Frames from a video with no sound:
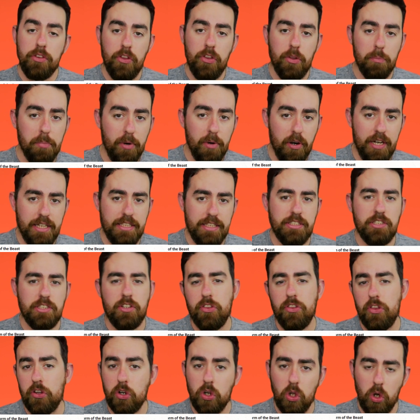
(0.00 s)
the bite,
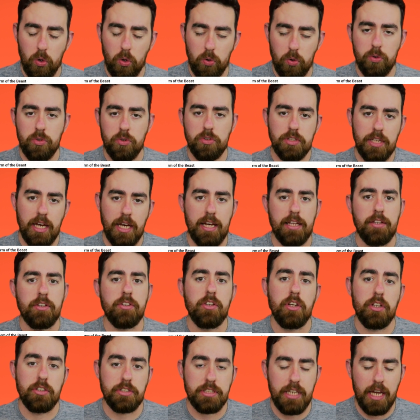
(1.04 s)
the claws, and
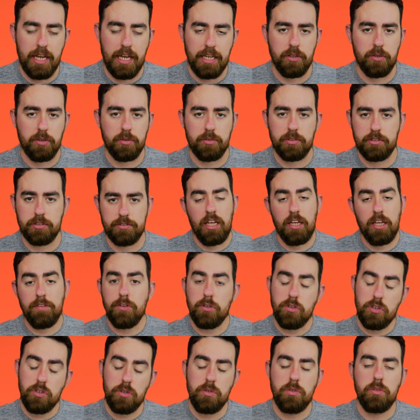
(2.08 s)
a tail. If you
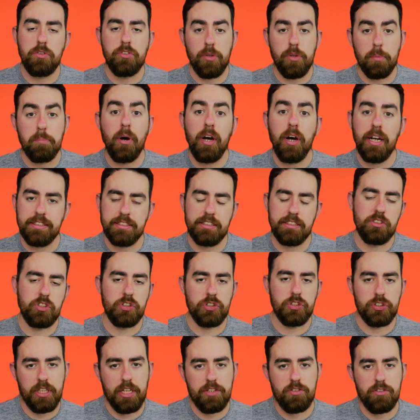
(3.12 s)
choose the bite as
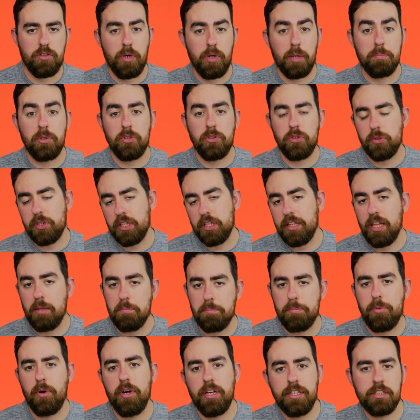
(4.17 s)
your natural weapon, you can then
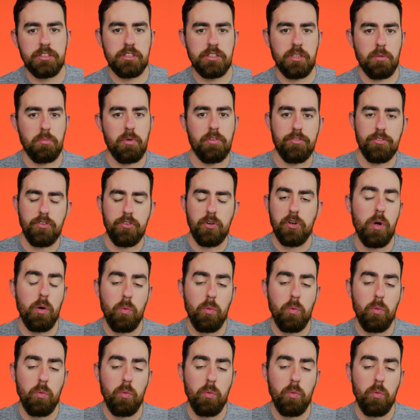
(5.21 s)
bite someone for